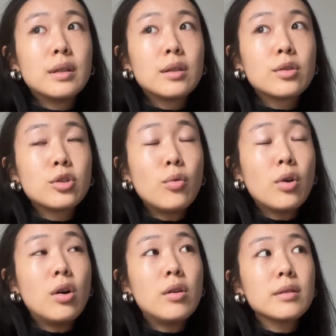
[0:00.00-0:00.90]

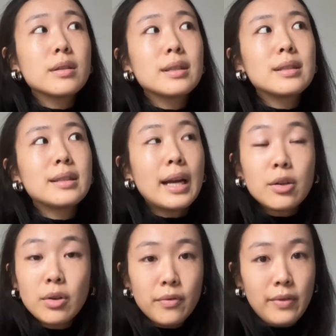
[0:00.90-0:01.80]
so-called
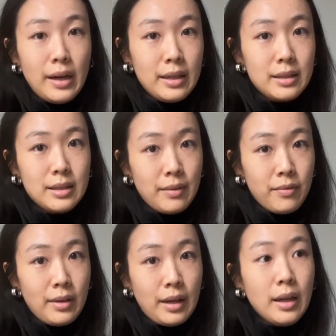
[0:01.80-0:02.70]
sacrifice
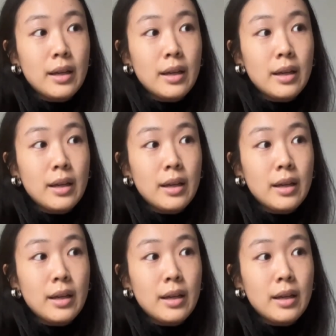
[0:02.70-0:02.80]
something